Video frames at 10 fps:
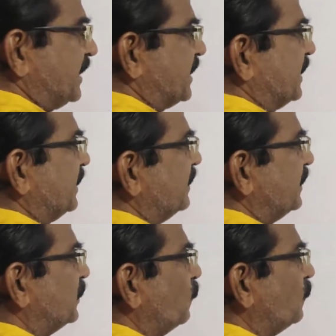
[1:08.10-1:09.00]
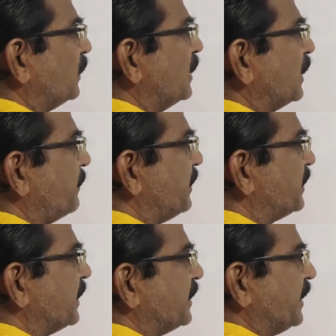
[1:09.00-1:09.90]
X,
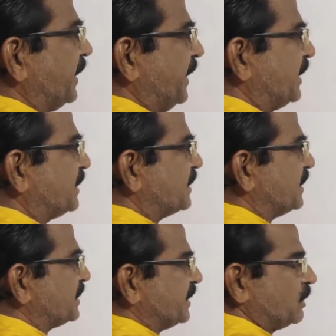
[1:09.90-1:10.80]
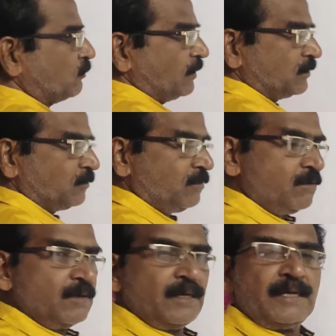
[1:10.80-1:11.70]
is equal
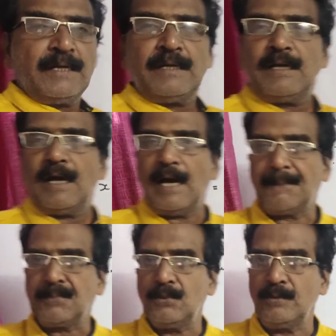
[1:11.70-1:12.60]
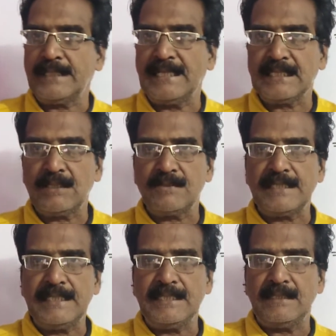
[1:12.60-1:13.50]
to up to
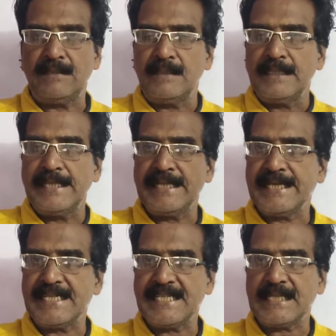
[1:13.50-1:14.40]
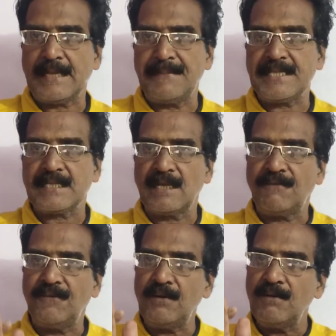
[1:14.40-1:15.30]
10,000, he gets a commission
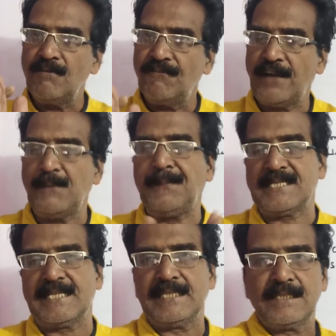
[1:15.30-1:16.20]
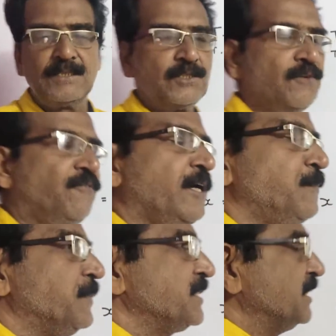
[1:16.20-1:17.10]
of 5%. So,
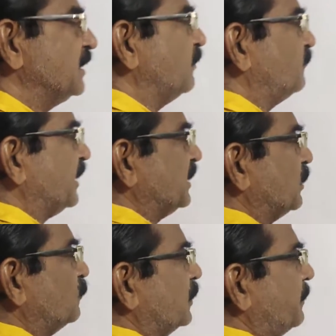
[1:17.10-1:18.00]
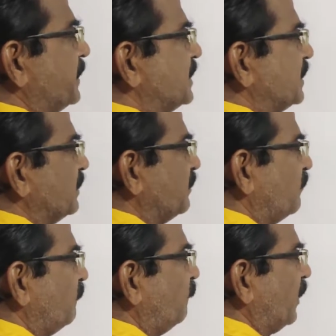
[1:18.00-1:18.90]
5% of 10,000 means
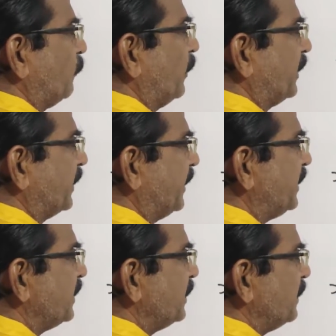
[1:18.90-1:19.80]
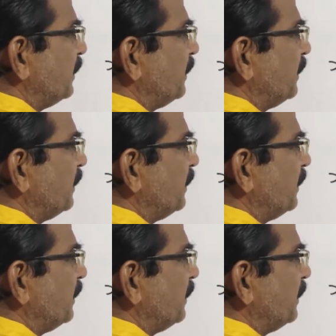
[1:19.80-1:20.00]
500